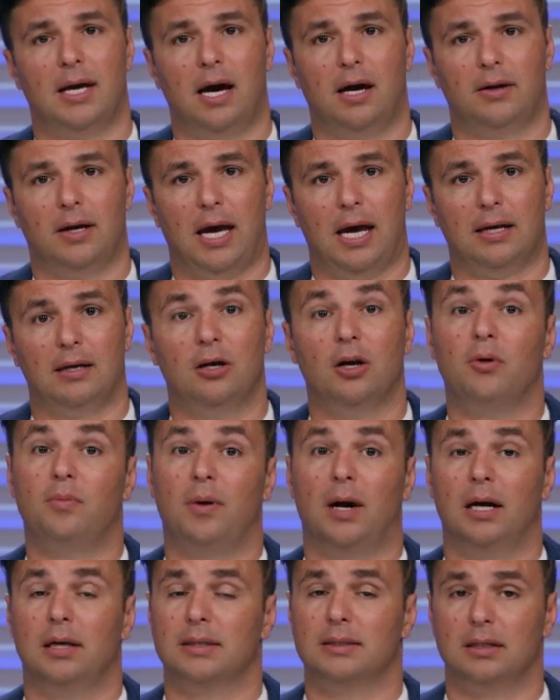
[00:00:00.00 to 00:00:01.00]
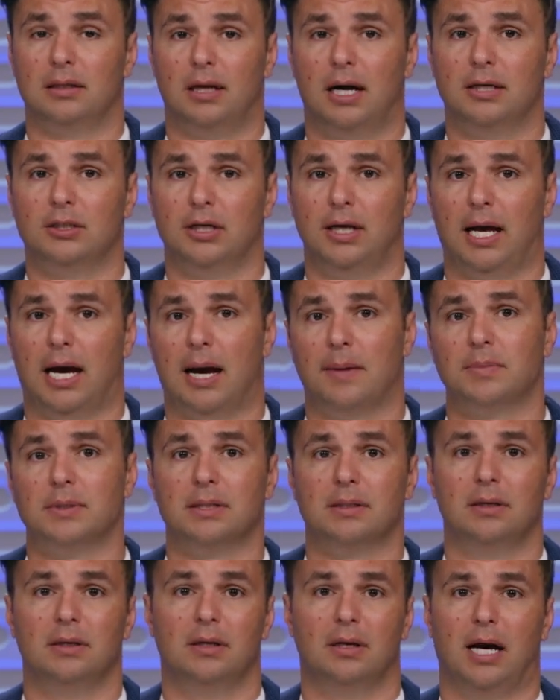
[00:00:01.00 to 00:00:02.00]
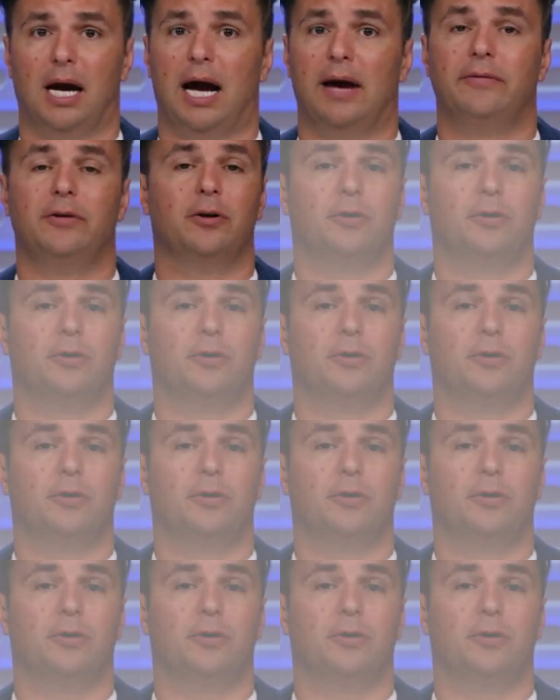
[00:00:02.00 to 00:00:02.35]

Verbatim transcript: how to add Copilot to Logic apps. I've